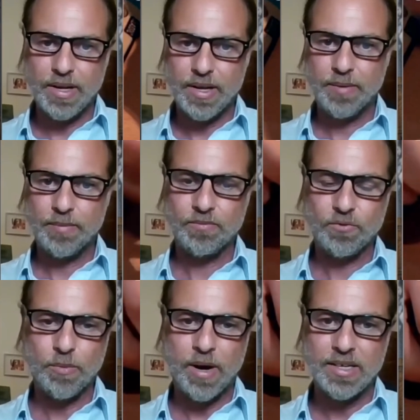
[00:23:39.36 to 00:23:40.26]

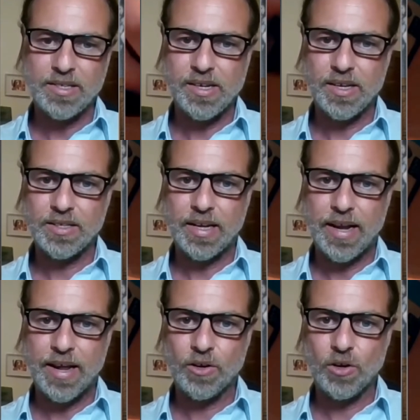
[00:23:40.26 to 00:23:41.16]
ICS and
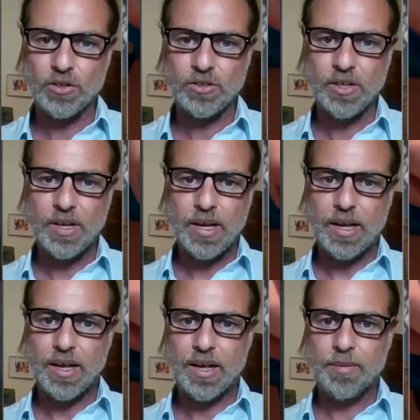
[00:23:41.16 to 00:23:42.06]
ENCOD,
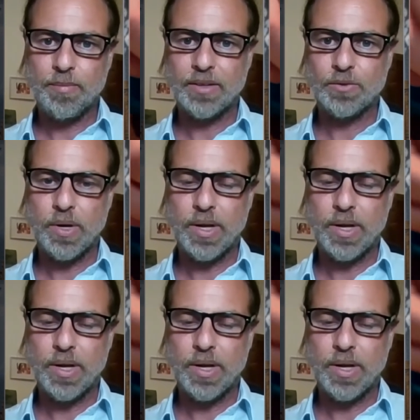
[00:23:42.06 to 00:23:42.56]
and